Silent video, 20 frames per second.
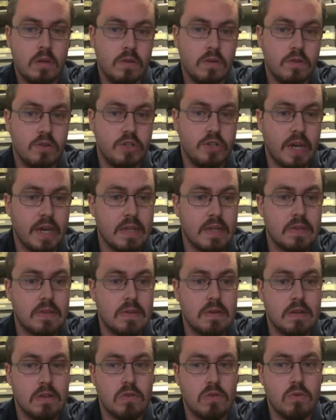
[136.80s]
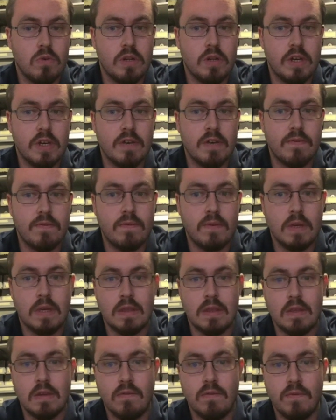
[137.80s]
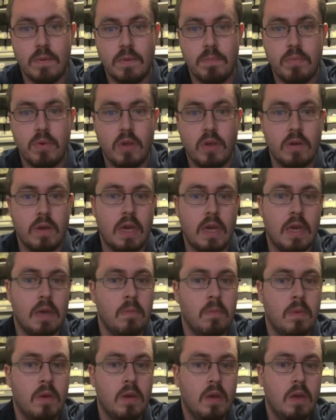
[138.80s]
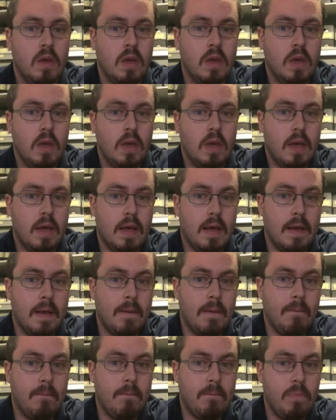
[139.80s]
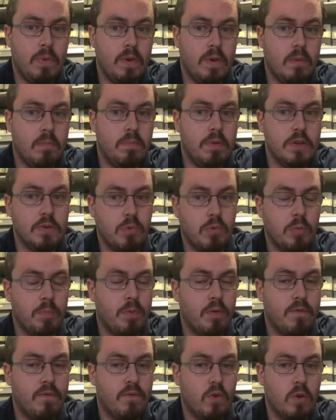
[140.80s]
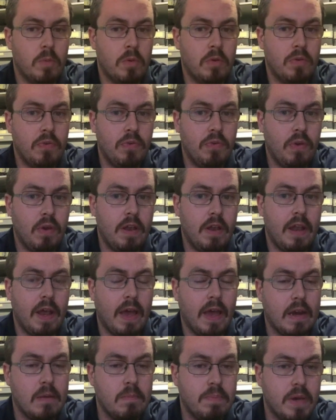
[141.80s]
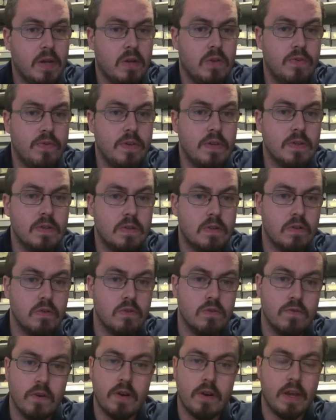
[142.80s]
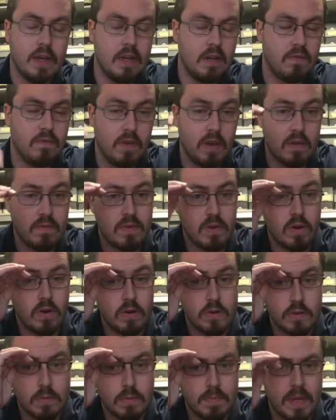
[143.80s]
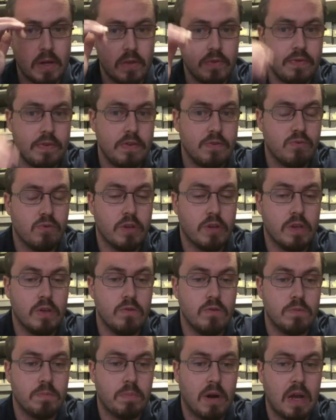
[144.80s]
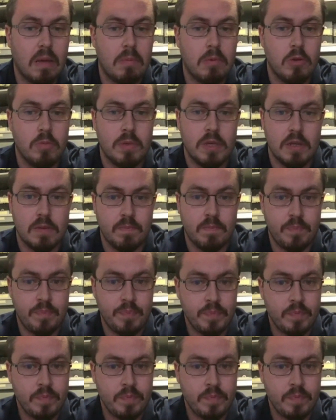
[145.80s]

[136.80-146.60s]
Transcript: Giants didn't do enough in this football game. Um, abysmal performance, nine penalties, too, for 95 yards. The penalties were a huge problem, and